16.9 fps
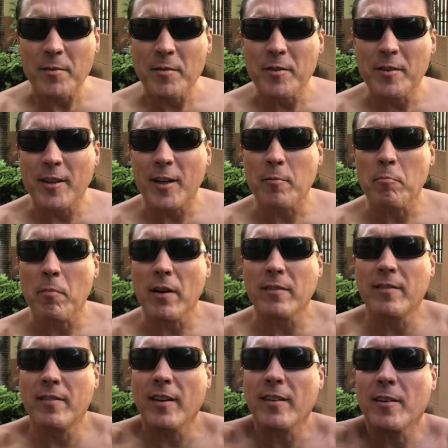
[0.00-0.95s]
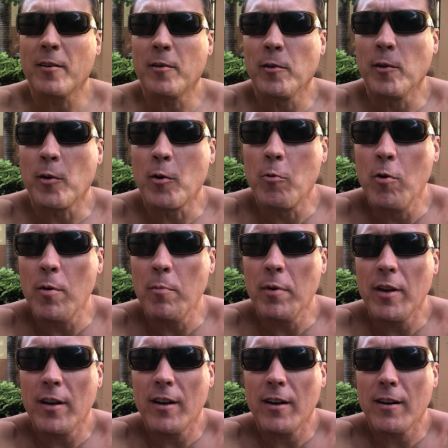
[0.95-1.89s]
Check my technical
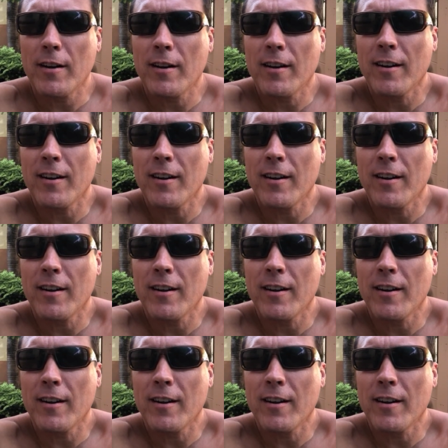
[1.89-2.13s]
equipment here.